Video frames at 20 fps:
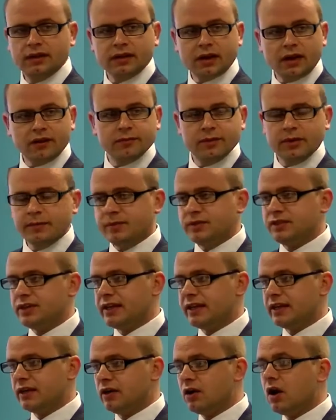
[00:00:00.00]
the government in
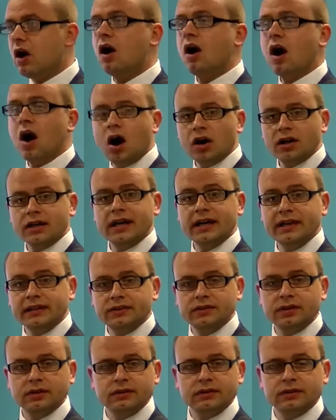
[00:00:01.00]
particular, are
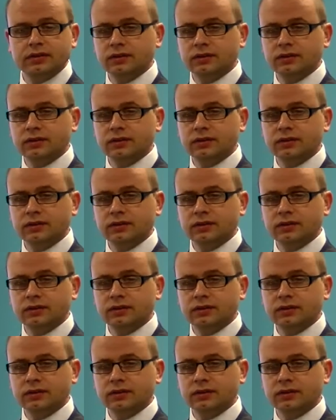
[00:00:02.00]
keen to